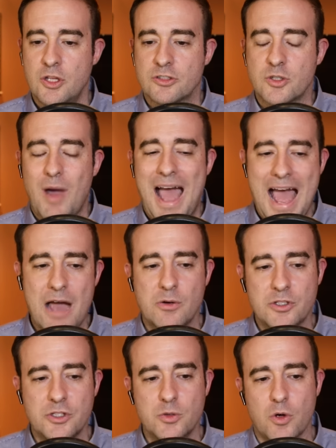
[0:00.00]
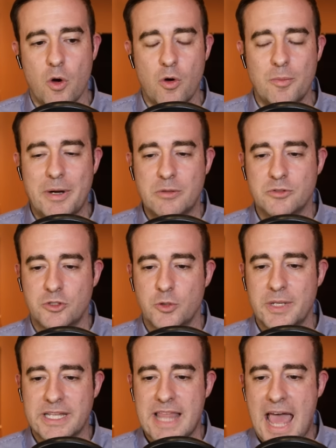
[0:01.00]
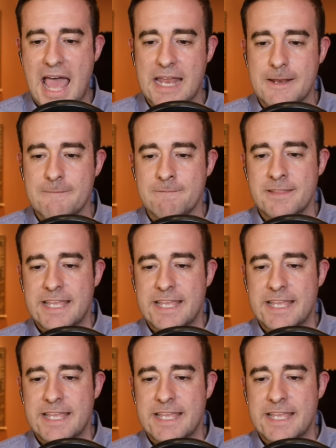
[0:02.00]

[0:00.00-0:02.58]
So, how do you go about doing that